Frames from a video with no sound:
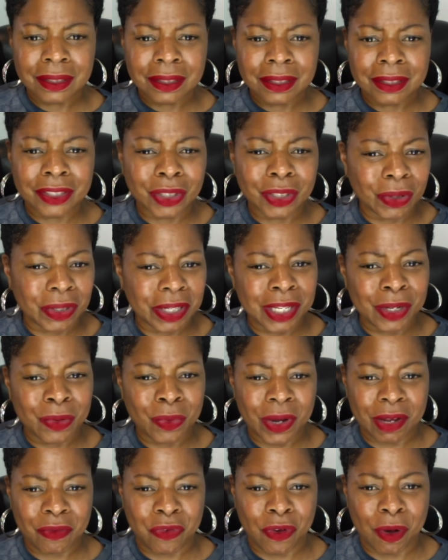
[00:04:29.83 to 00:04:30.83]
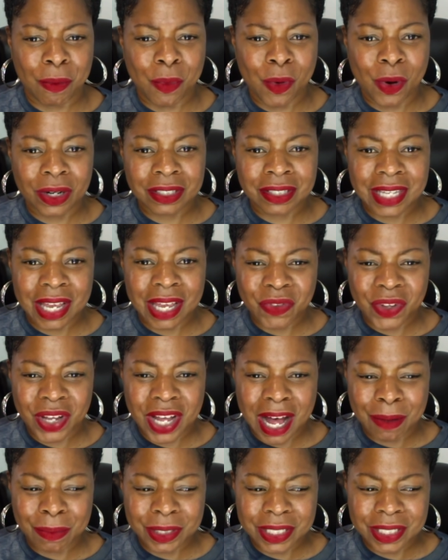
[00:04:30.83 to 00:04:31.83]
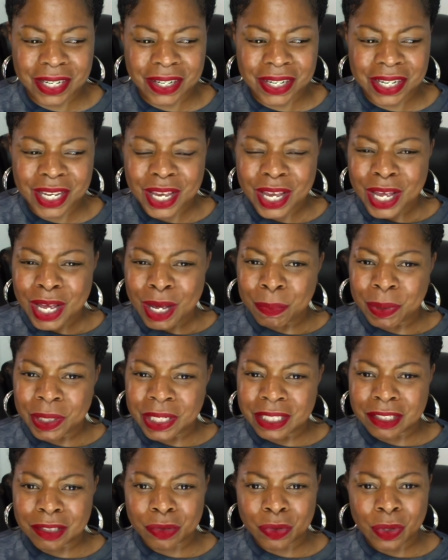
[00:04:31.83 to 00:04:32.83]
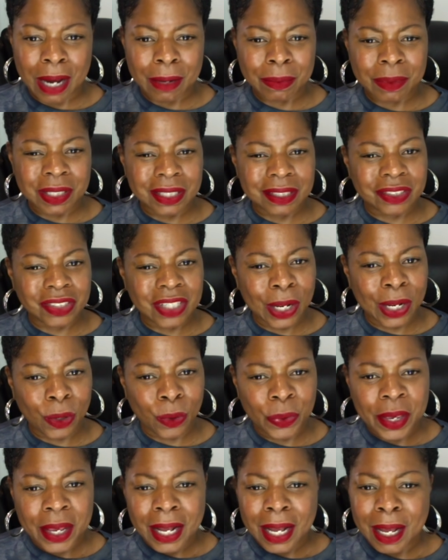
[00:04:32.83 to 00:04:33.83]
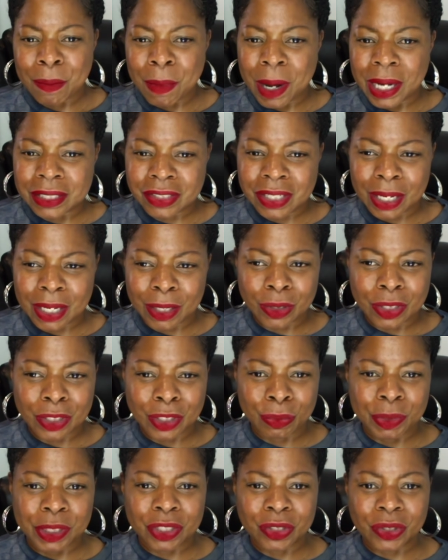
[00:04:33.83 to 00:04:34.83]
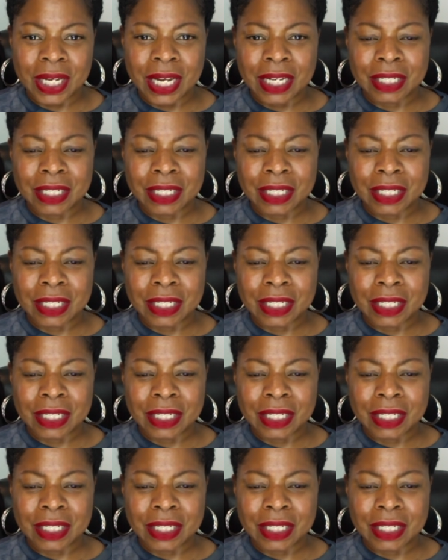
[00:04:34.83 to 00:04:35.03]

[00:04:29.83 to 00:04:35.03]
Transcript: So anyway, for more insightful commentary, please subscribe to this channel and my channel, The Demetra Kaye